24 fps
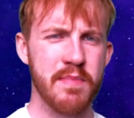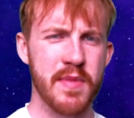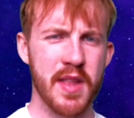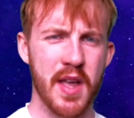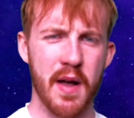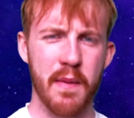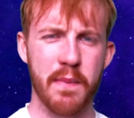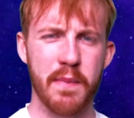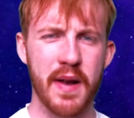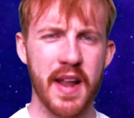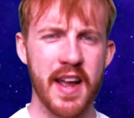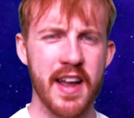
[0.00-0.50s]
A
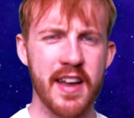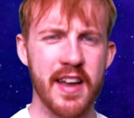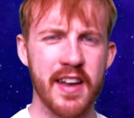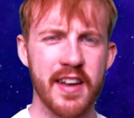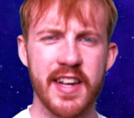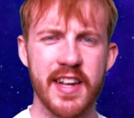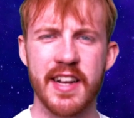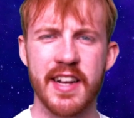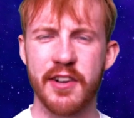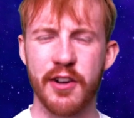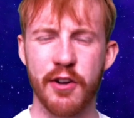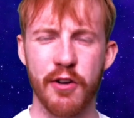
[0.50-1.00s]
player
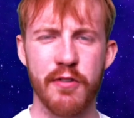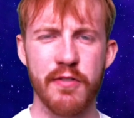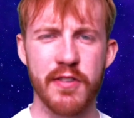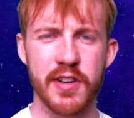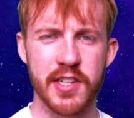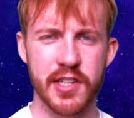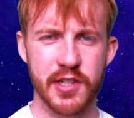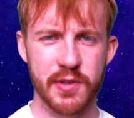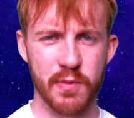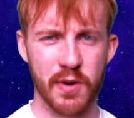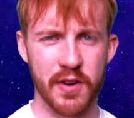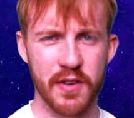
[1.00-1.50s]

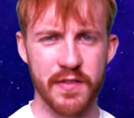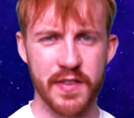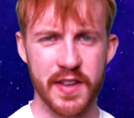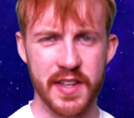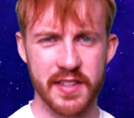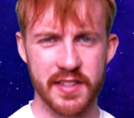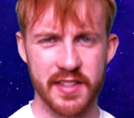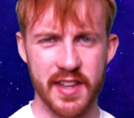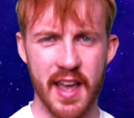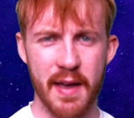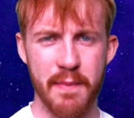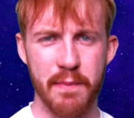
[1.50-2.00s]
encouraged one of
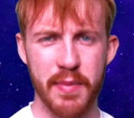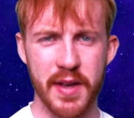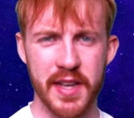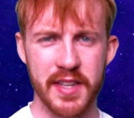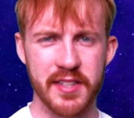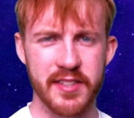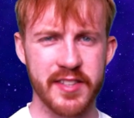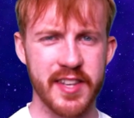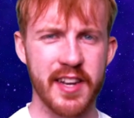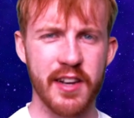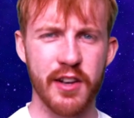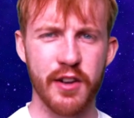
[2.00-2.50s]
his
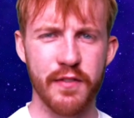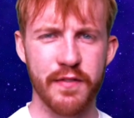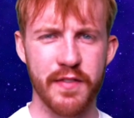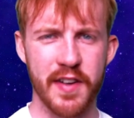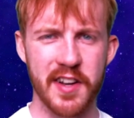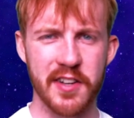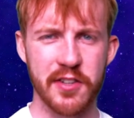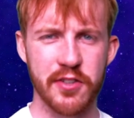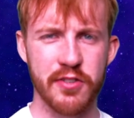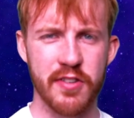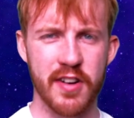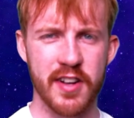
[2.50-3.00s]
NPC love
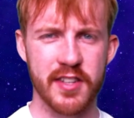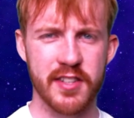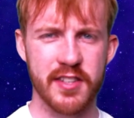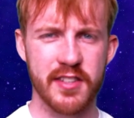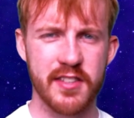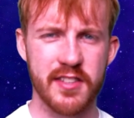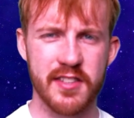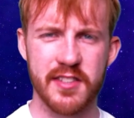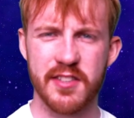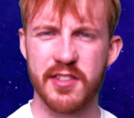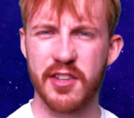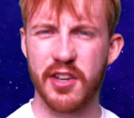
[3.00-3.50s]

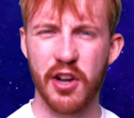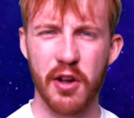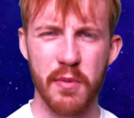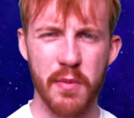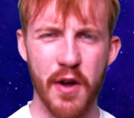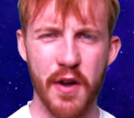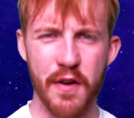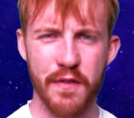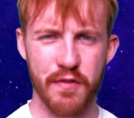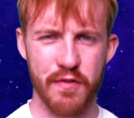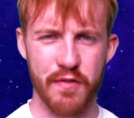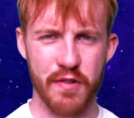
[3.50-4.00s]
interests to come
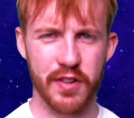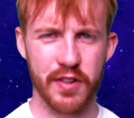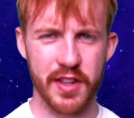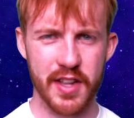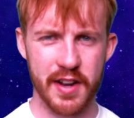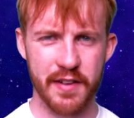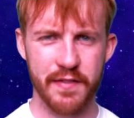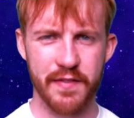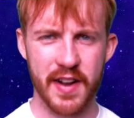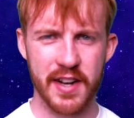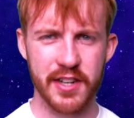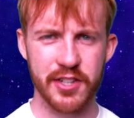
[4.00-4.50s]
over on the
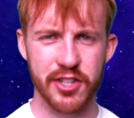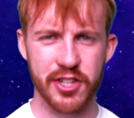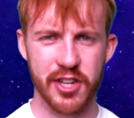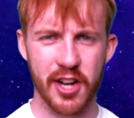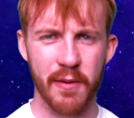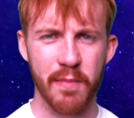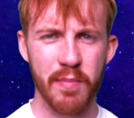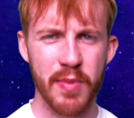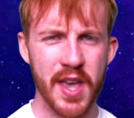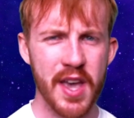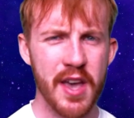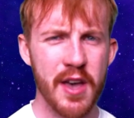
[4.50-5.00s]
adventure
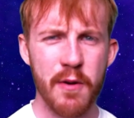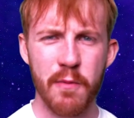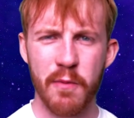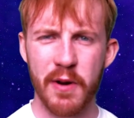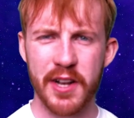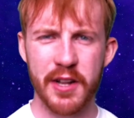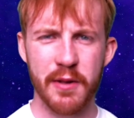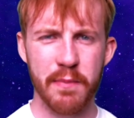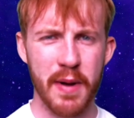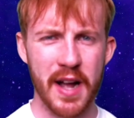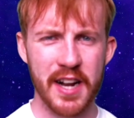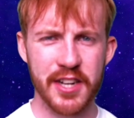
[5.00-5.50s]
when
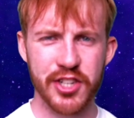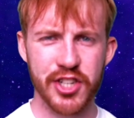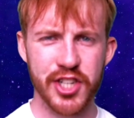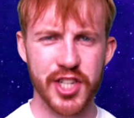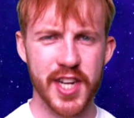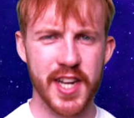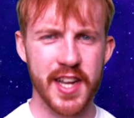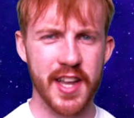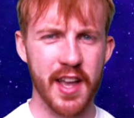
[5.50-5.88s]
the Banshee